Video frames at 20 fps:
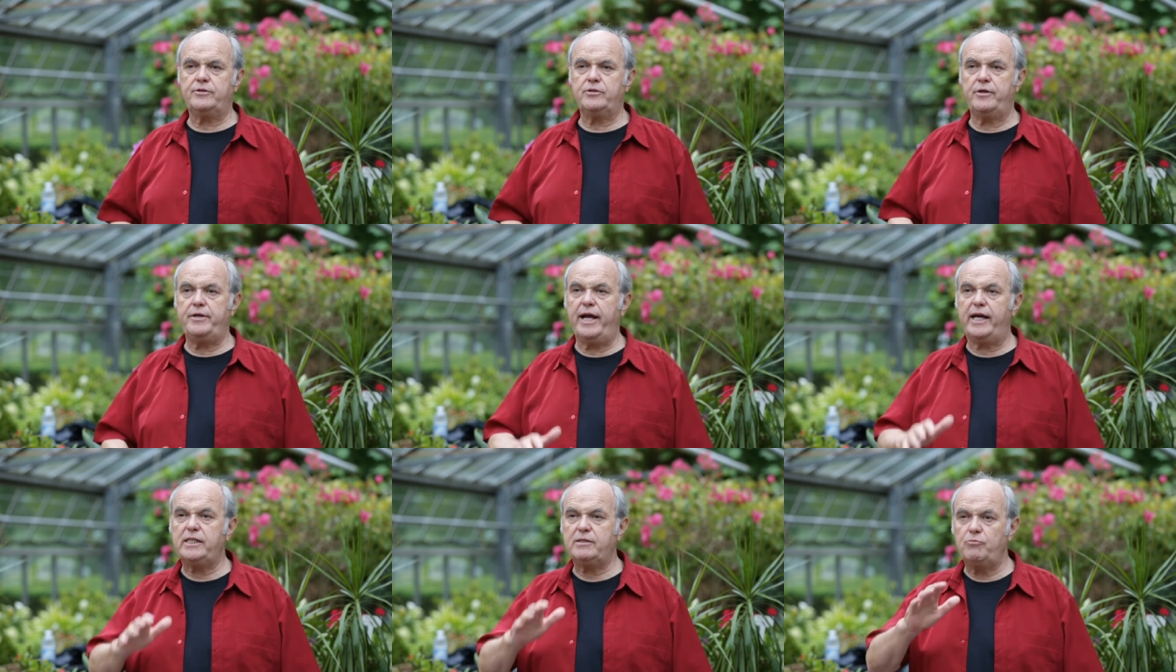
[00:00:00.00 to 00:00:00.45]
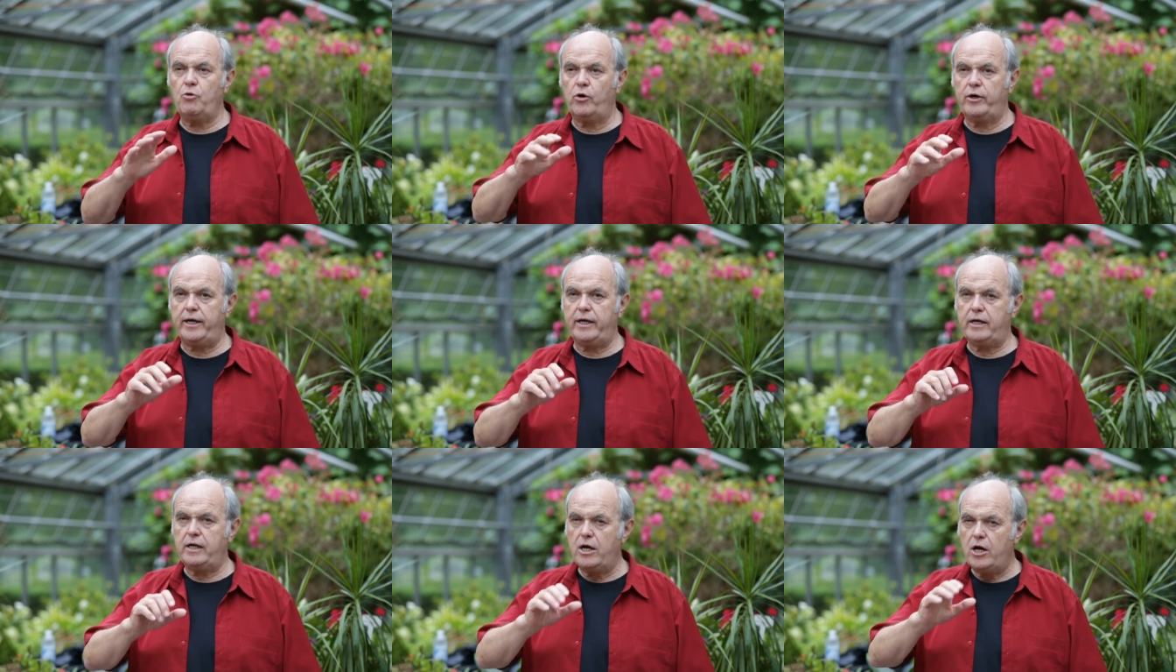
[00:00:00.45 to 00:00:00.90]
So next
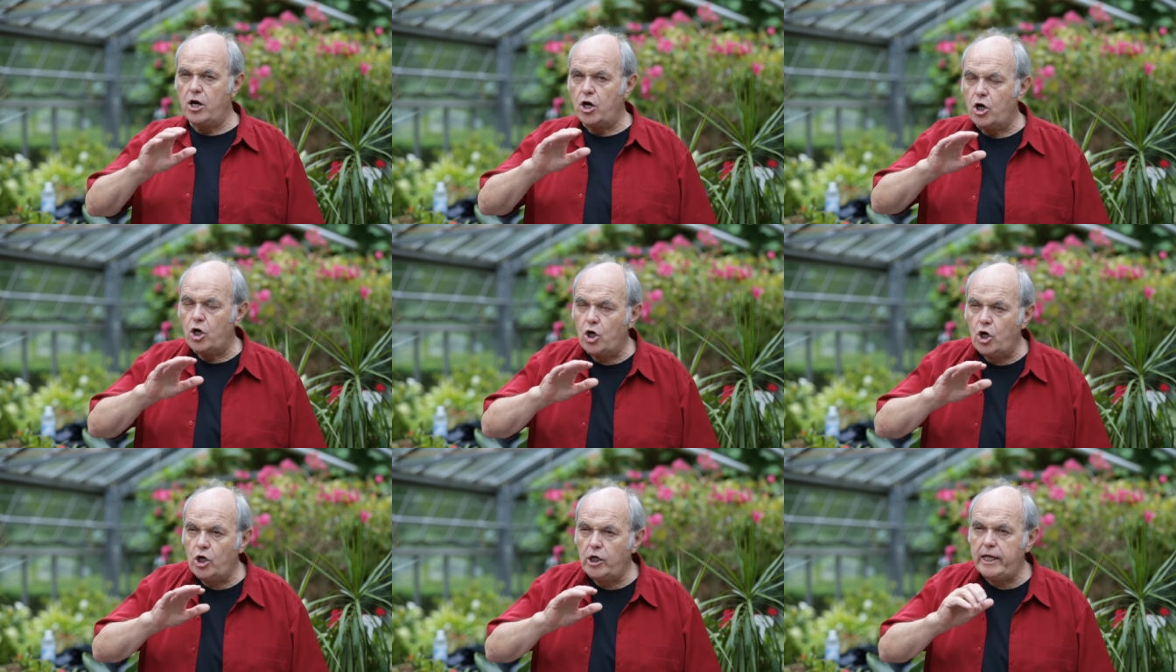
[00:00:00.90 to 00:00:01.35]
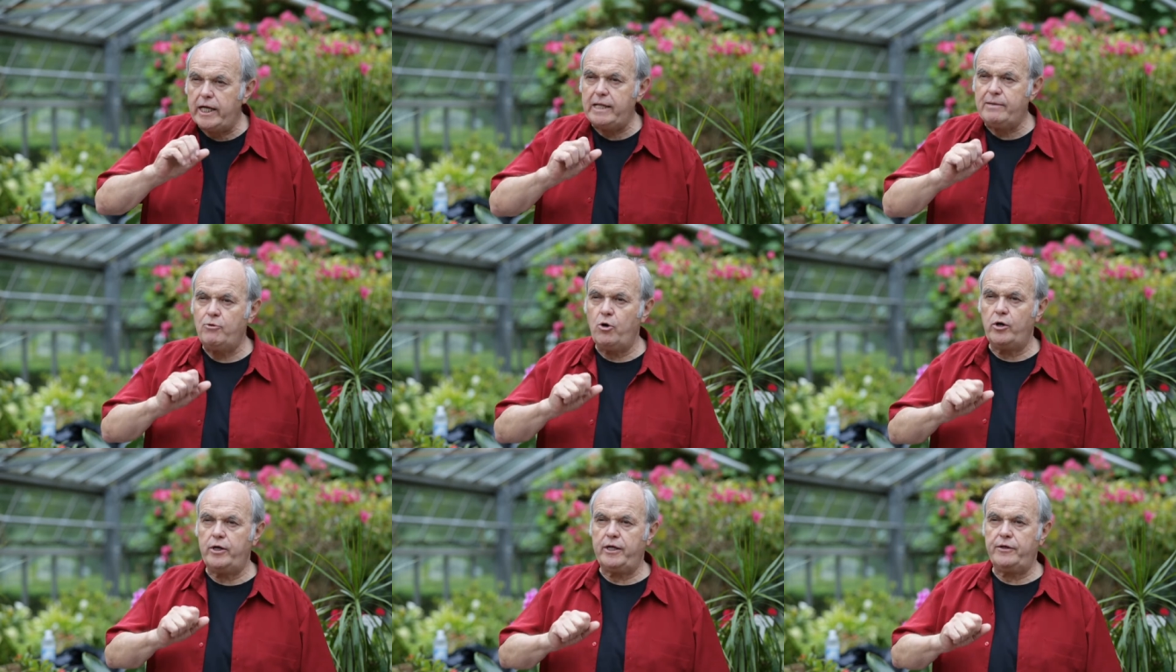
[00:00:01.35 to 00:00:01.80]
morning, early in the
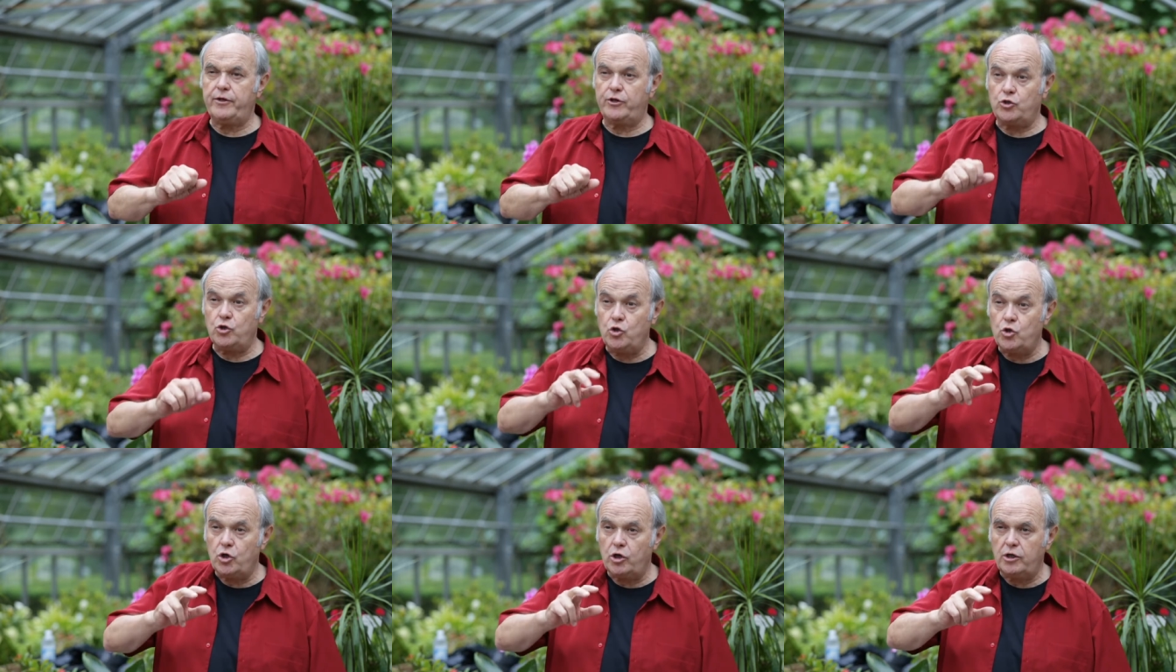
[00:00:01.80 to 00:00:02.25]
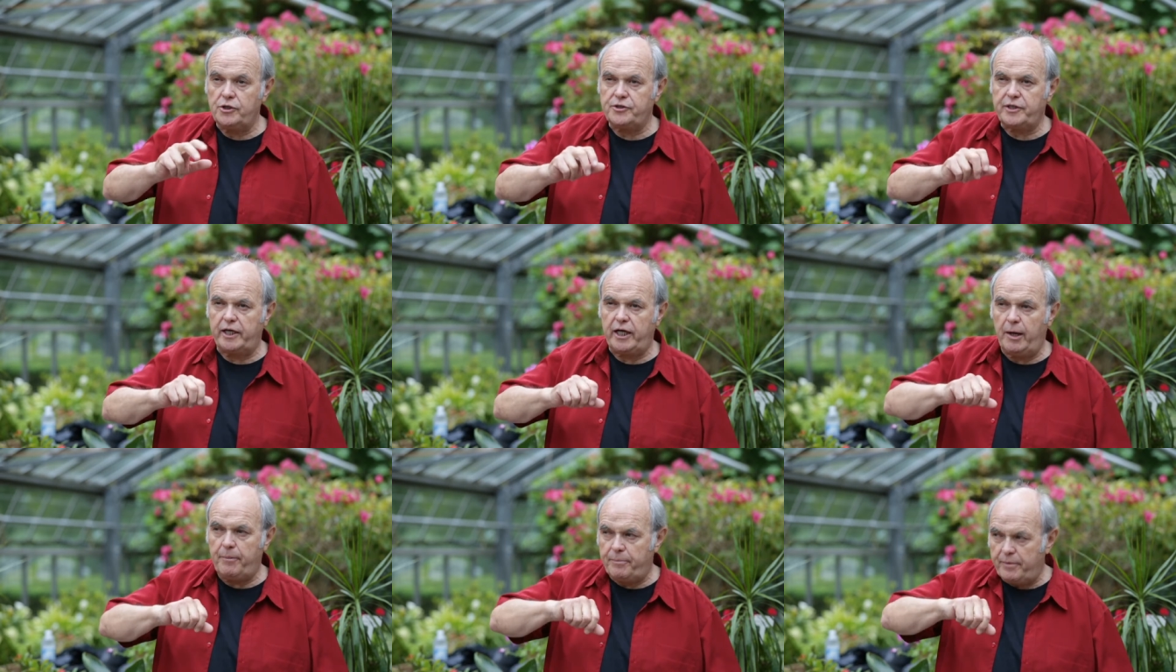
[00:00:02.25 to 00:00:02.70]
morning, the two girls
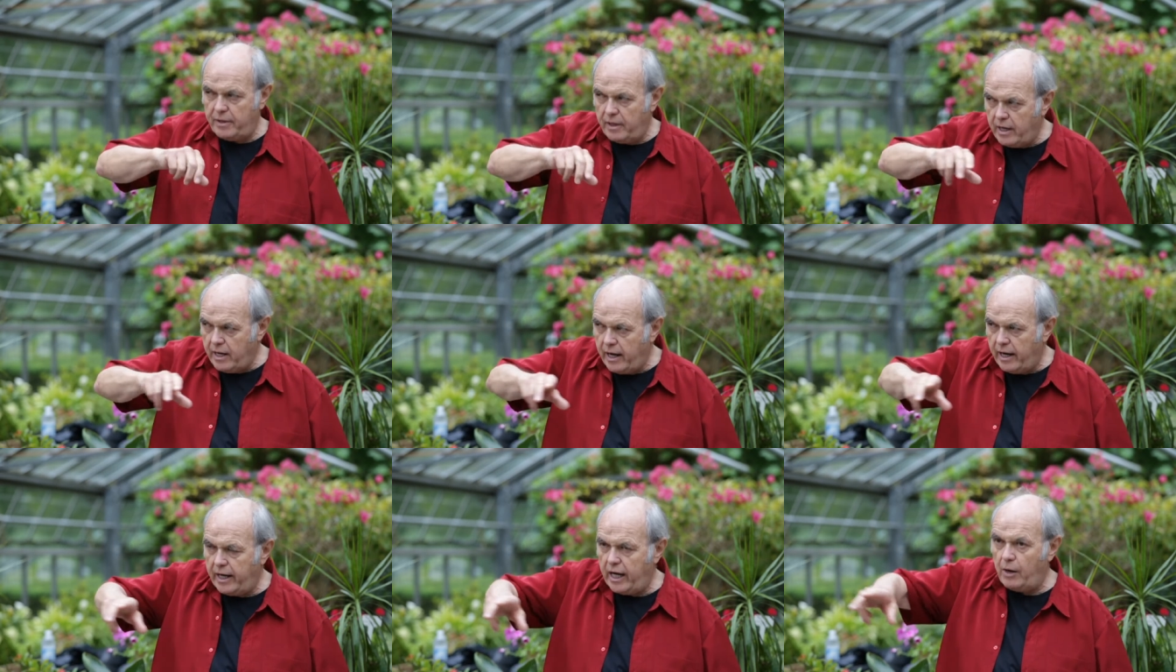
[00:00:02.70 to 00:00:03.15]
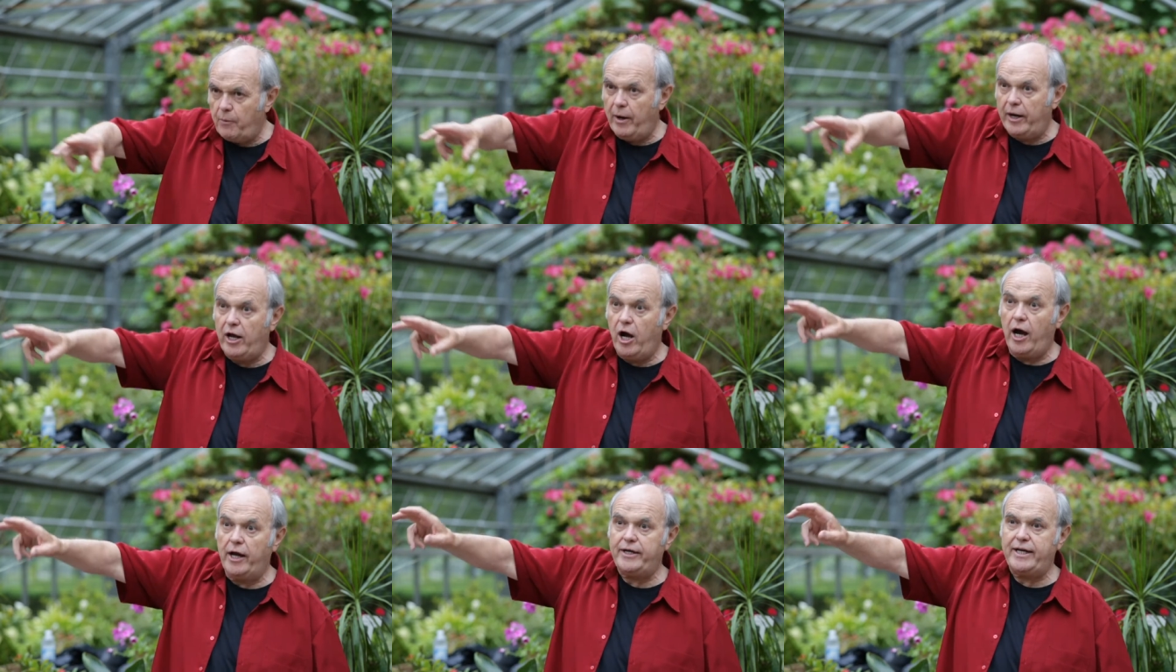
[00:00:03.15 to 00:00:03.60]
got up, they
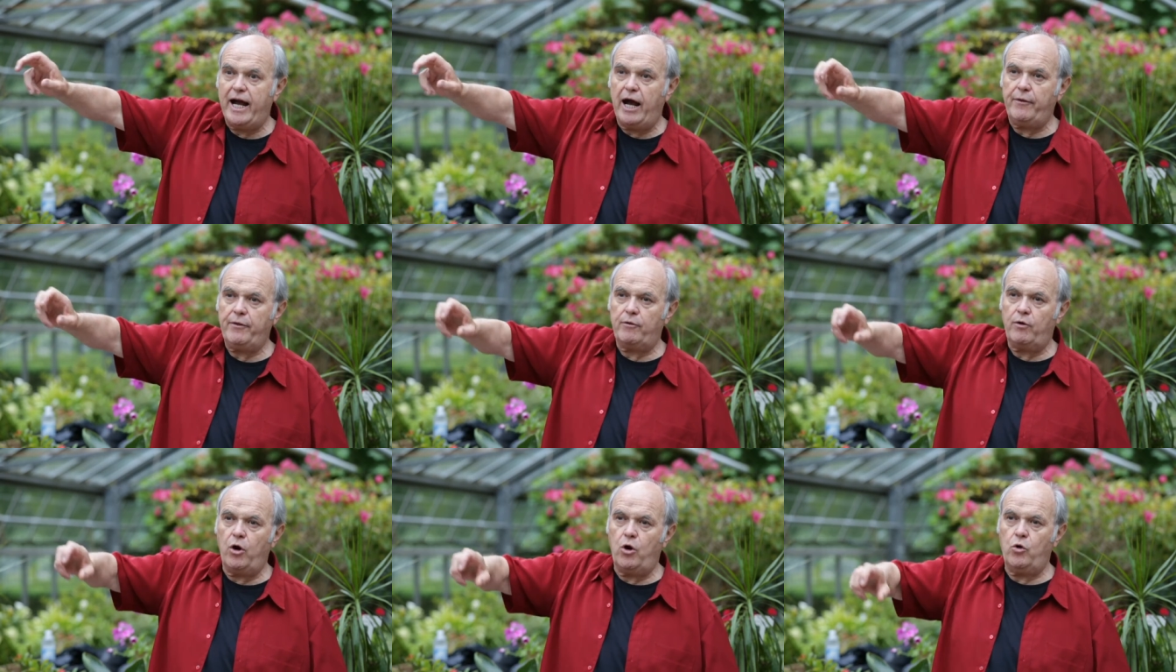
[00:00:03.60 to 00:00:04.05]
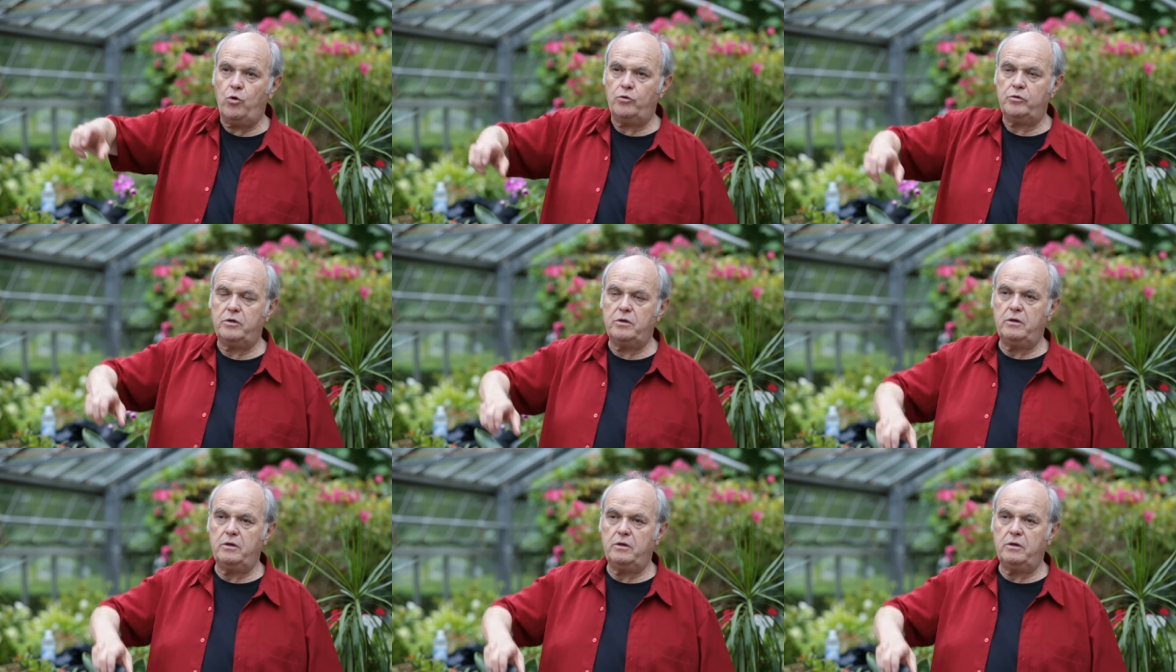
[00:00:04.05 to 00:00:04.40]
went on down the road.